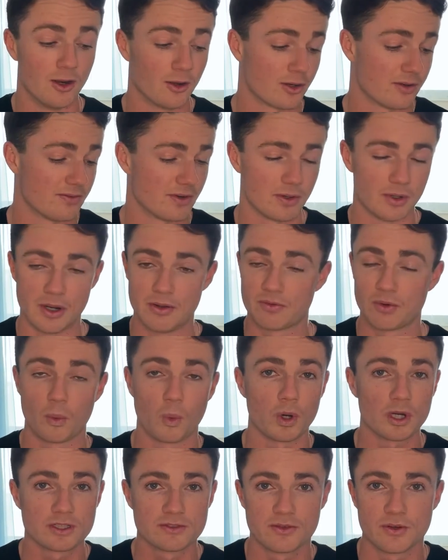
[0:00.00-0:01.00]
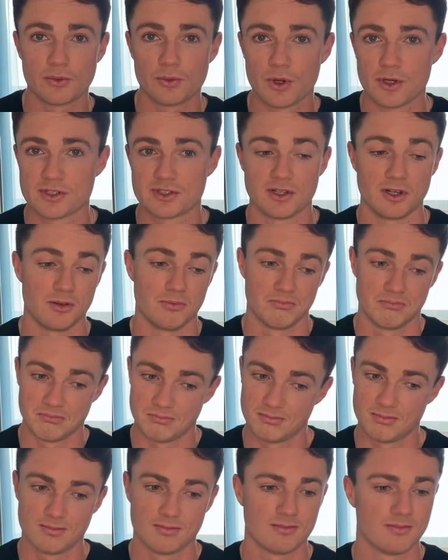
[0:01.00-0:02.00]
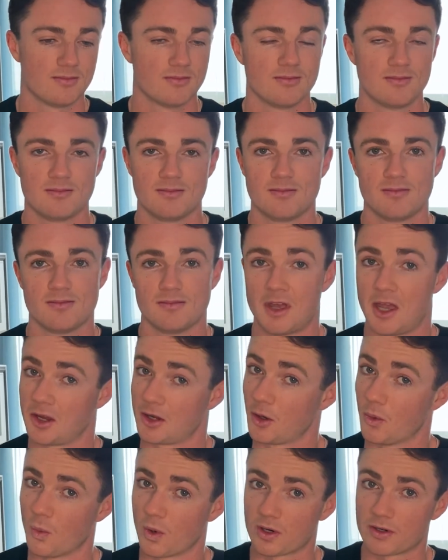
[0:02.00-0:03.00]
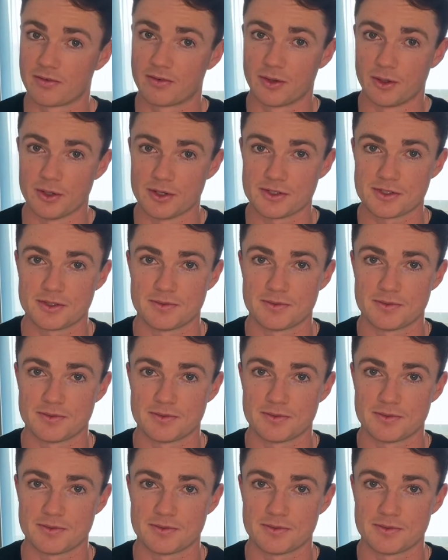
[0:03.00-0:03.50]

look, if it works for Russell, it can work for us.